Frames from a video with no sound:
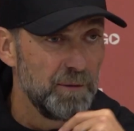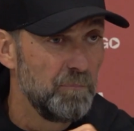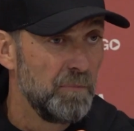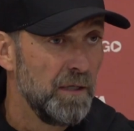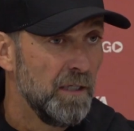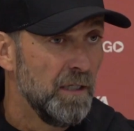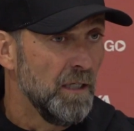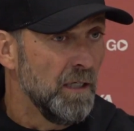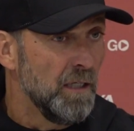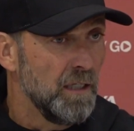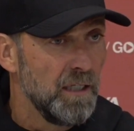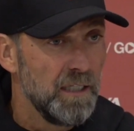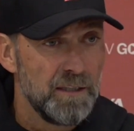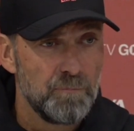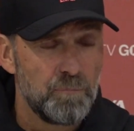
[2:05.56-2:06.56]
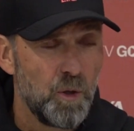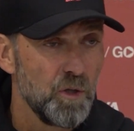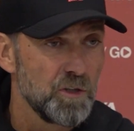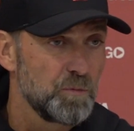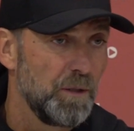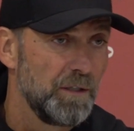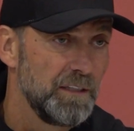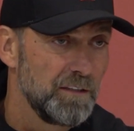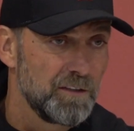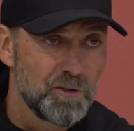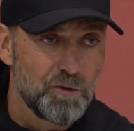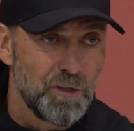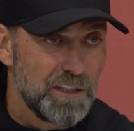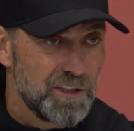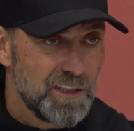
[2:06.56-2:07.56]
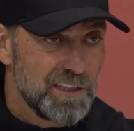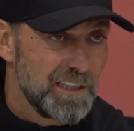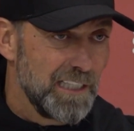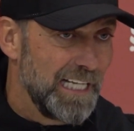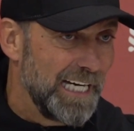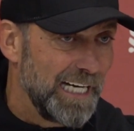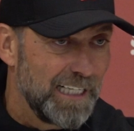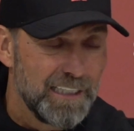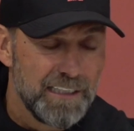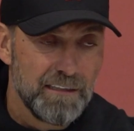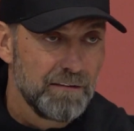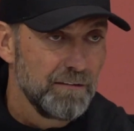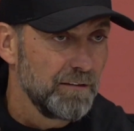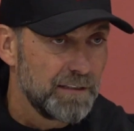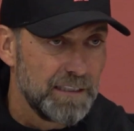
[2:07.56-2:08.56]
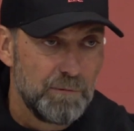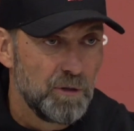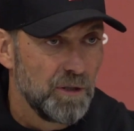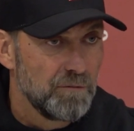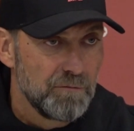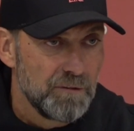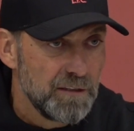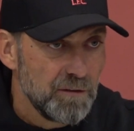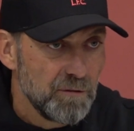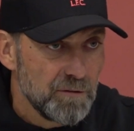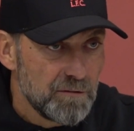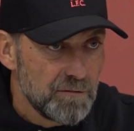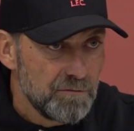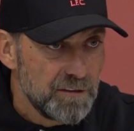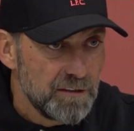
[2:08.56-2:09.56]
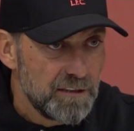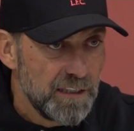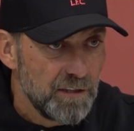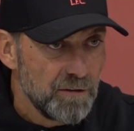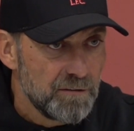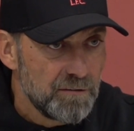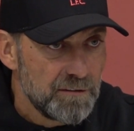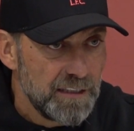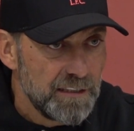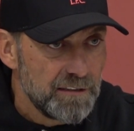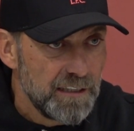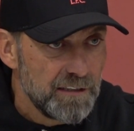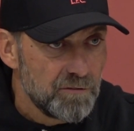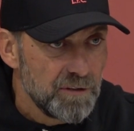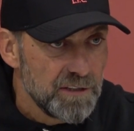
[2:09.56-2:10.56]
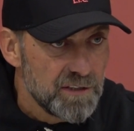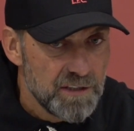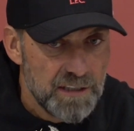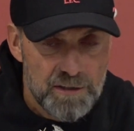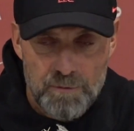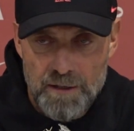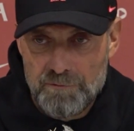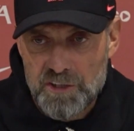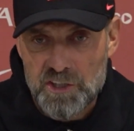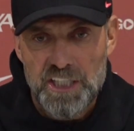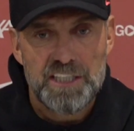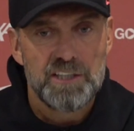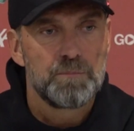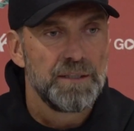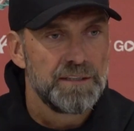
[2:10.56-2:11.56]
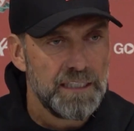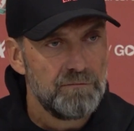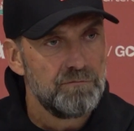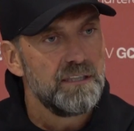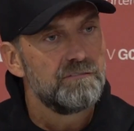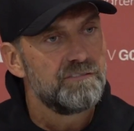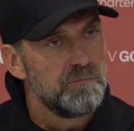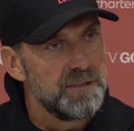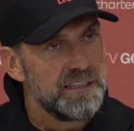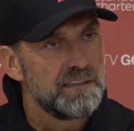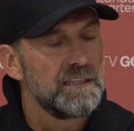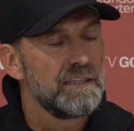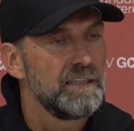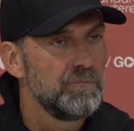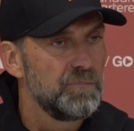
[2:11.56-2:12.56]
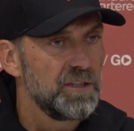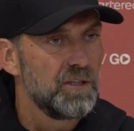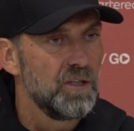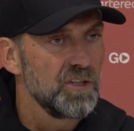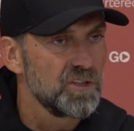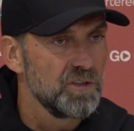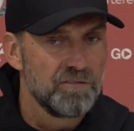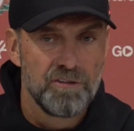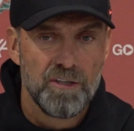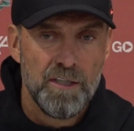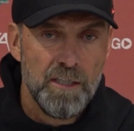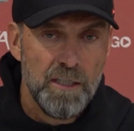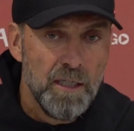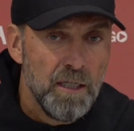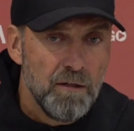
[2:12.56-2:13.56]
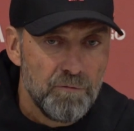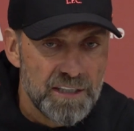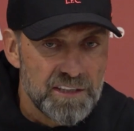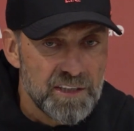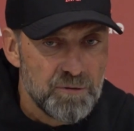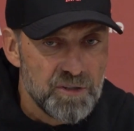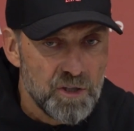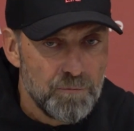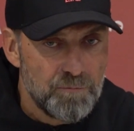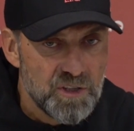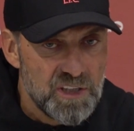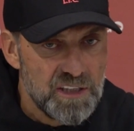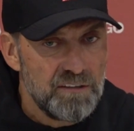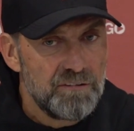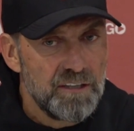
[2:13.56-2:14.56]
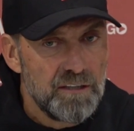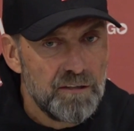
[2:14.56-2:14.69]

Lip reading: him and balls where he stretched his leg. And I thought, come on, we cannot take that risk. That's why we changed. But then we have immediately, because of West Ham is obviously